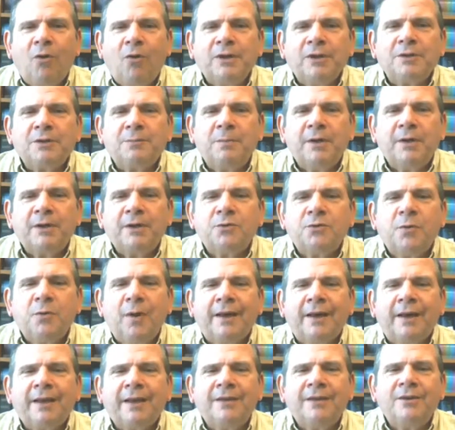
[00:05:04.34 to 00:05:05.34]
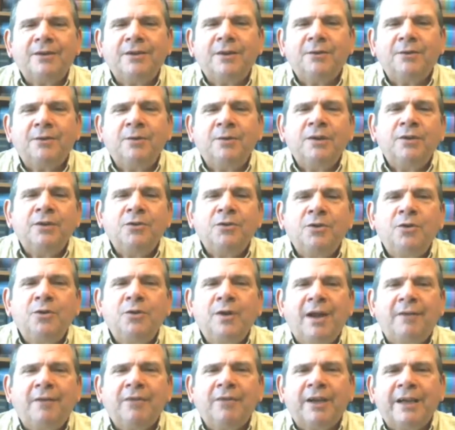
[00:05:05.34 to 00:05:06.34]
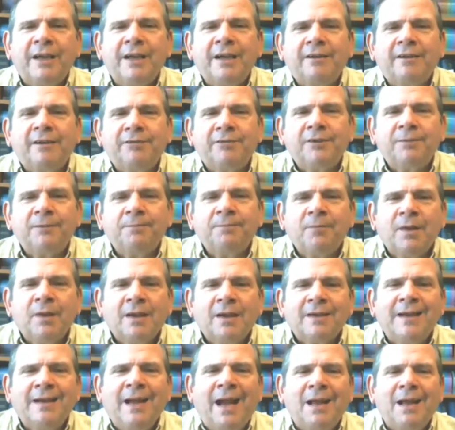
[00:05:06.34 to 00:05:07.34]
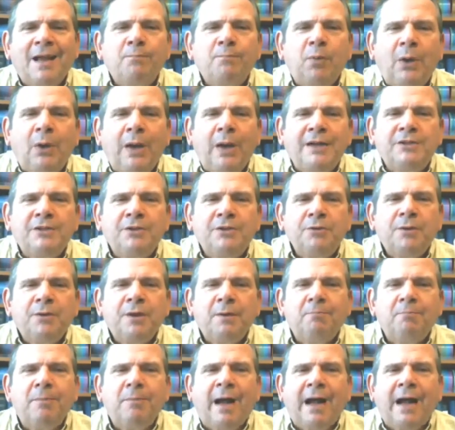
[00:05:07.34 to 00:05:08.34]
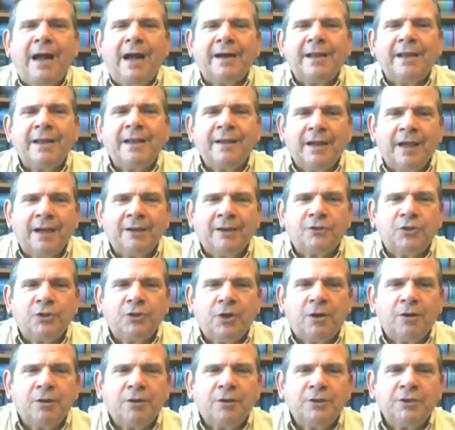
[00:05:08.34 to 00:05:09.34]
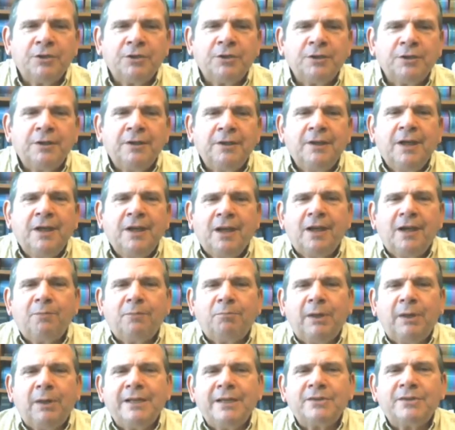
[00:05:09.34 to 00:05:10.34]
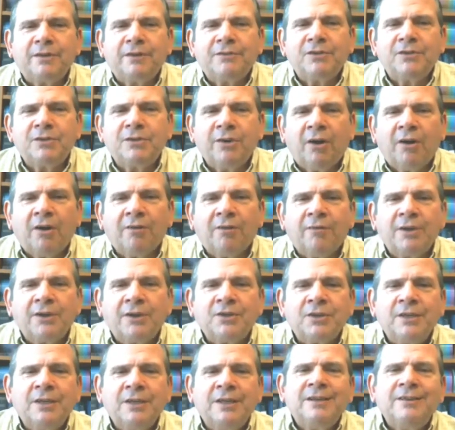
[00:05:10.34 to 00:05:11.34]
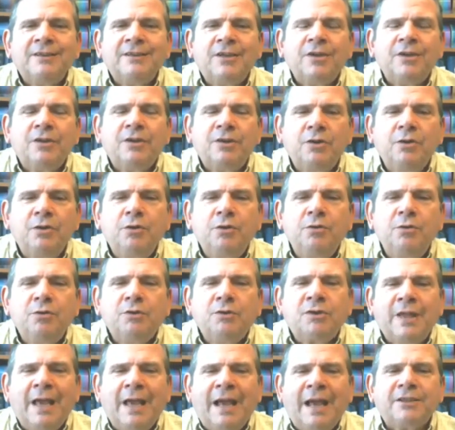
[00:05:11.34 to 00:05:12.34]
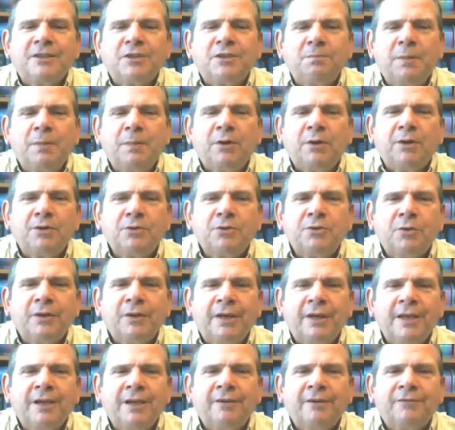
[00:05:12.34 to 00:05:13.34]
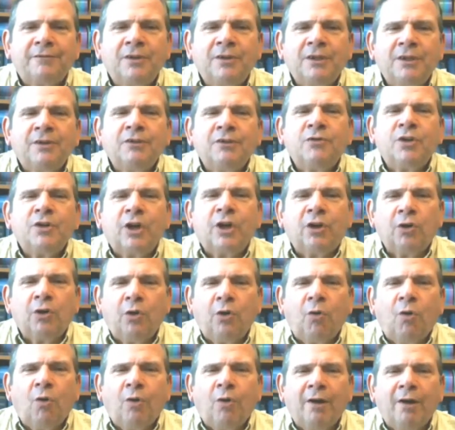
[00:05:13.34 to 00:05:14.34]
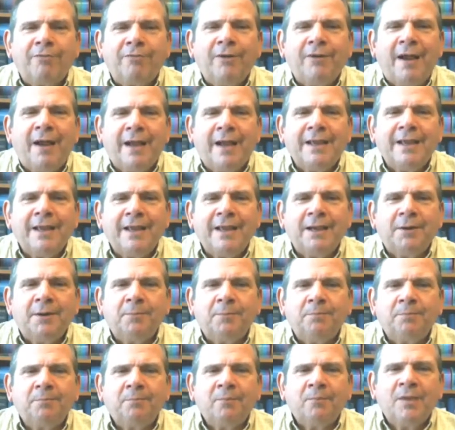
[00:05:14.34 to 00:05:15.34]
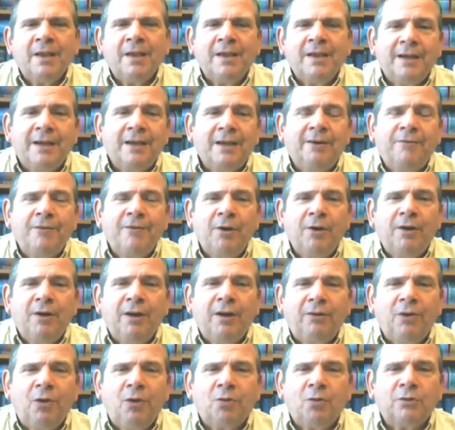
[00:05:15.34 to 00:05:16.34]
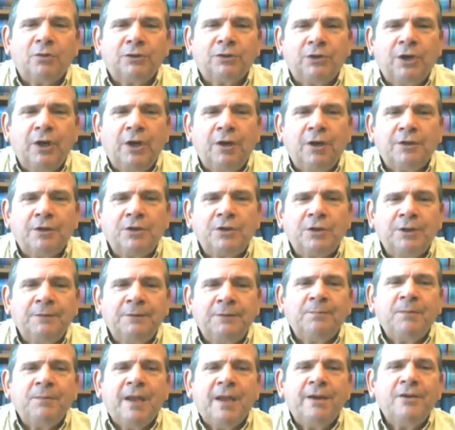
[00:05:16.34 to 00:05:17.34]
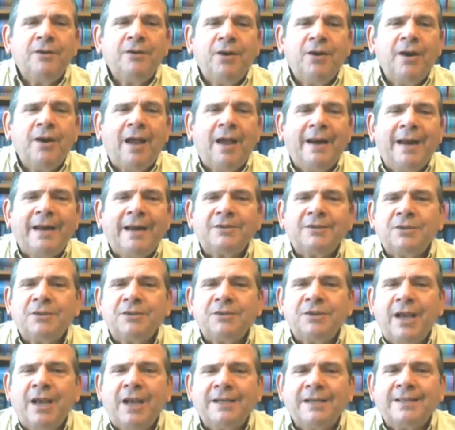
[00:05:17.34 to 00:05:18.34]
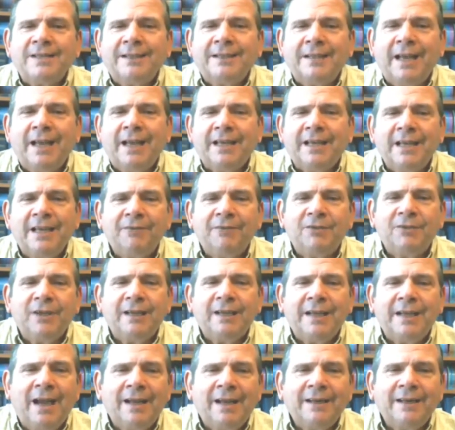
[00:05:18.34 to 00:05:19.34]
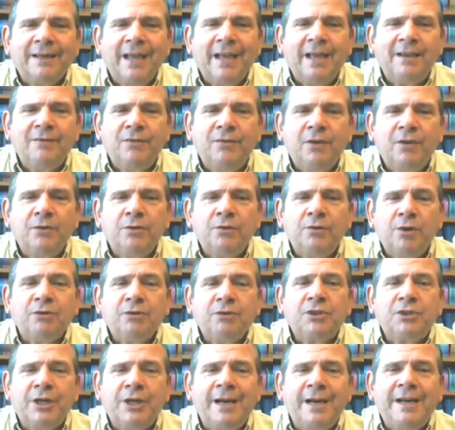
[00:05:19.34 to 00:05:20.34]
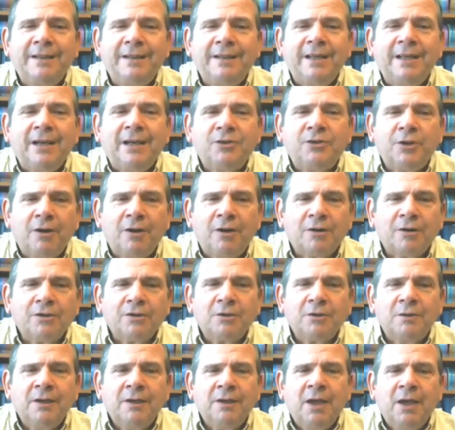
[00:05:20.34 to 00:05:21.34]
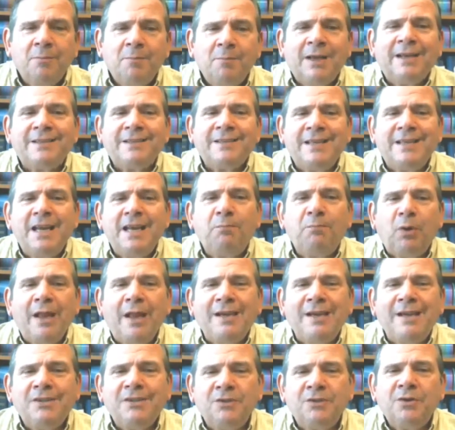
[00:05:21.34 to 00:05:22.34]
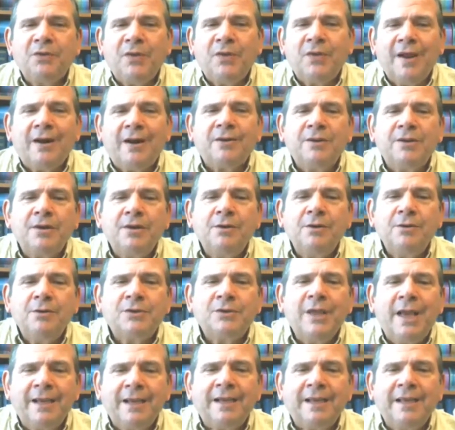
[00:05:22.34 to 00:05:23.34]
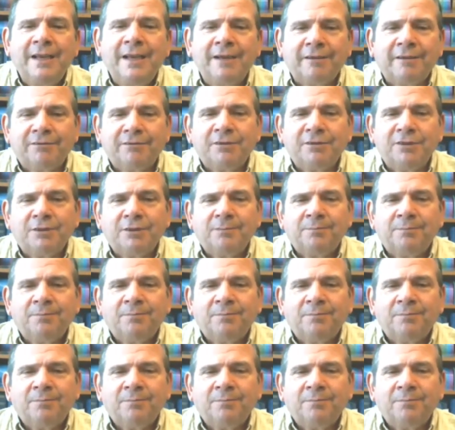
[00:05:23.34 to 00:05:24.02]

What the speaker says: Holy Spirit dwelling in you, you have a gift. God placed you in a body, a church, a place of service, to use that spiritual gift to glorify Him. And if you're in a local church and you're not exercising that gift that God gave you, you're cheating that church, because He placed you there to use that gift.